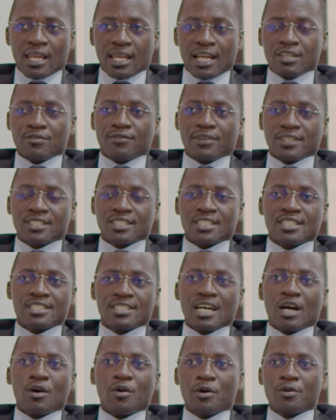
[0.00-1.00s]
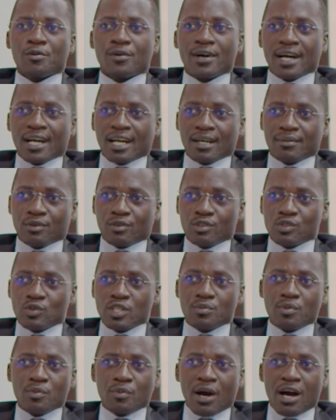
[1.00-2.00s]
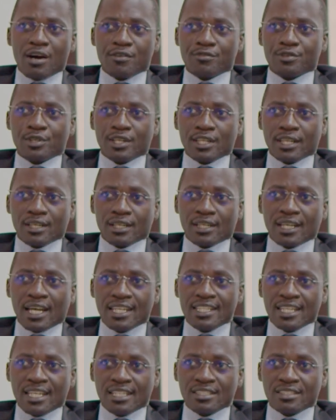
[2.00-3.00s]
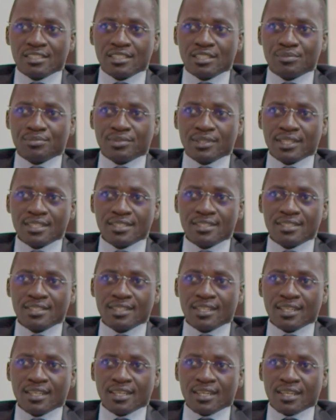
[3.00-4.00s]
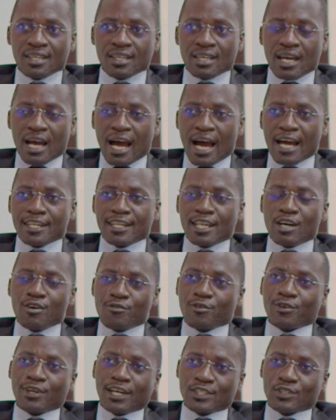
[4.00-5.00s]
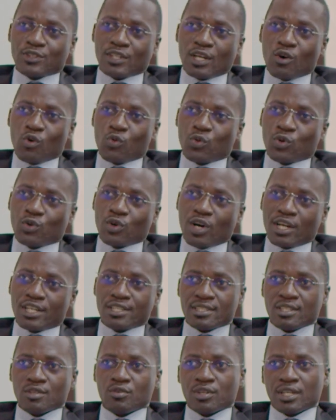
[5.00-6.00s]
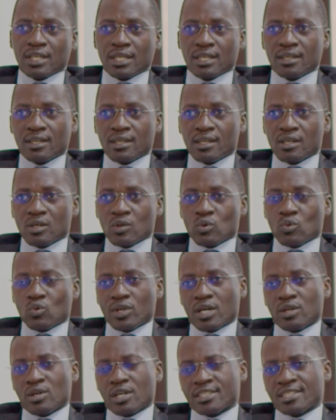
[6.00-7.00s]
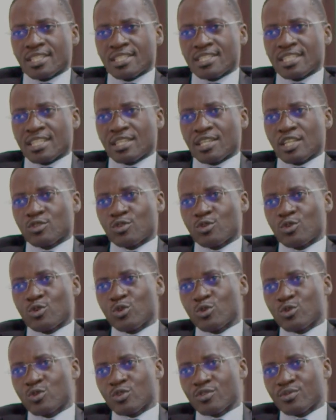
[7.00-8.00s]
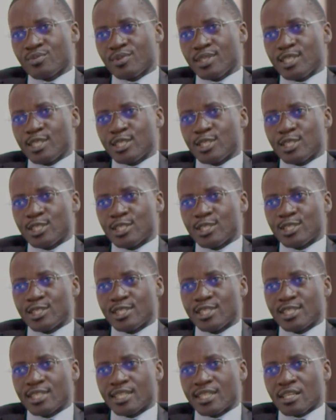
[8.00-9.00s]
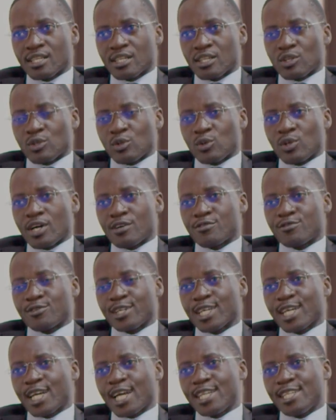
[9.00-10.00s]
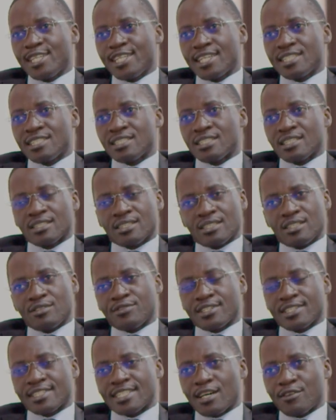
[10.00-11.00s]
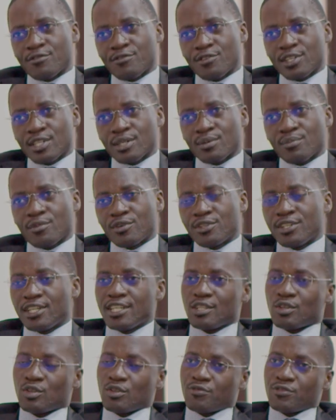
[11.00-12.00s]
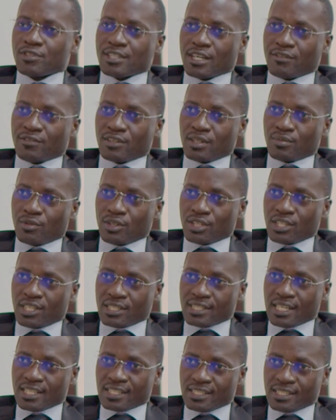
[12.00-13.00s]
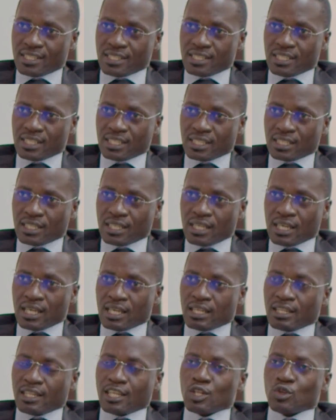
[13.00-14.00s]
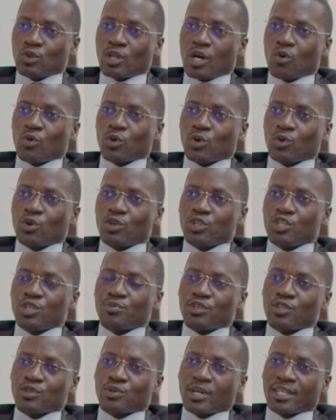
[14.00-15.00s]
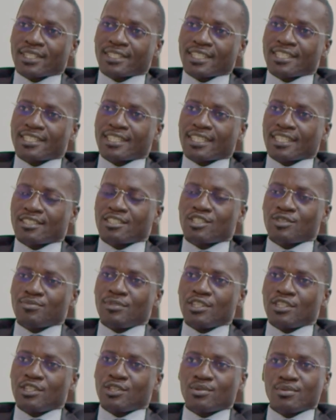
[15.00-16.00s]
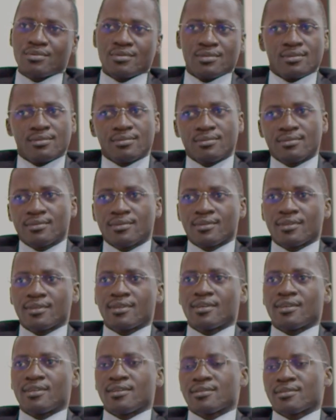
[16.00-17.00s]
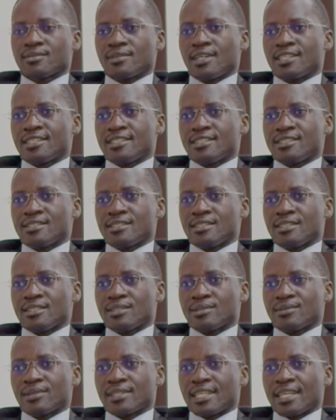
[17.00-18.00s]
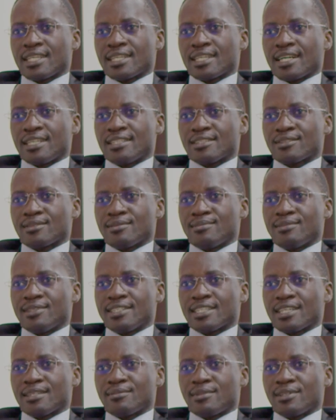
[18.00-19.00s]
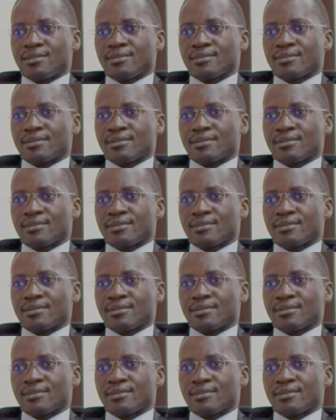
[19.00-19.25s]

That facilitates our work because when people have the guidelines in place, and now for us now we go and say, okay, we are assessing rational use of medicines. Do you have the guidelines? If it is available, then if it's available, yes, that is a tick. Then now we go deep into assessing, is it being used? So that is what I can comment about.